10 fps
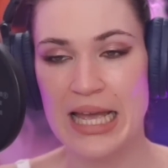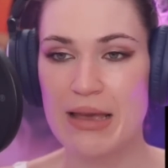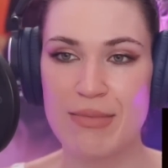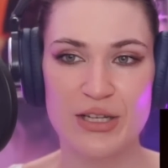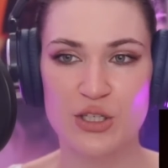
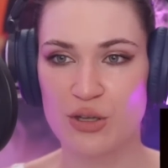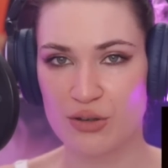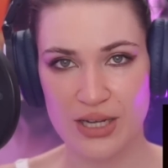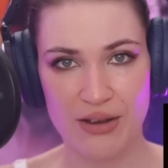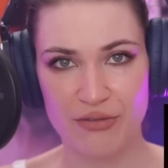imagine your
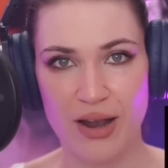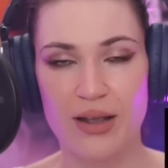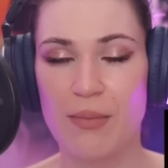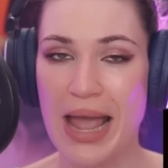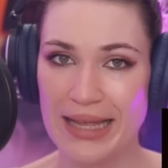
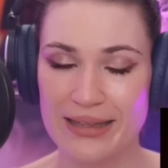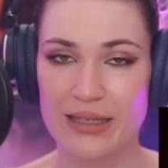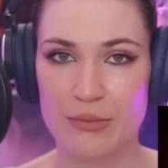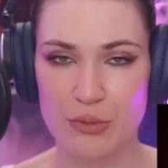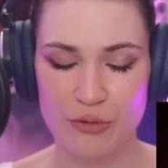diaphragm and
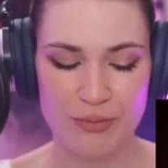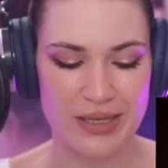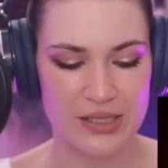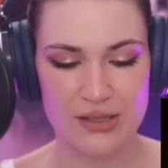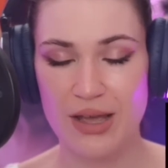that
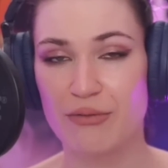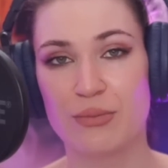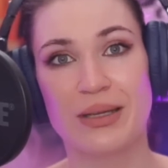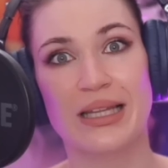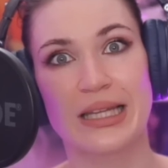movement, so that would
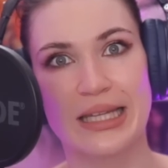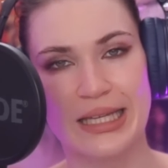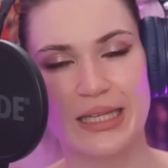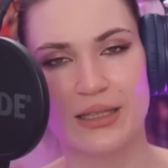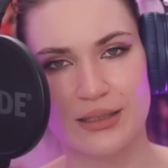be a
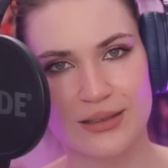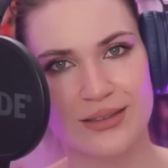little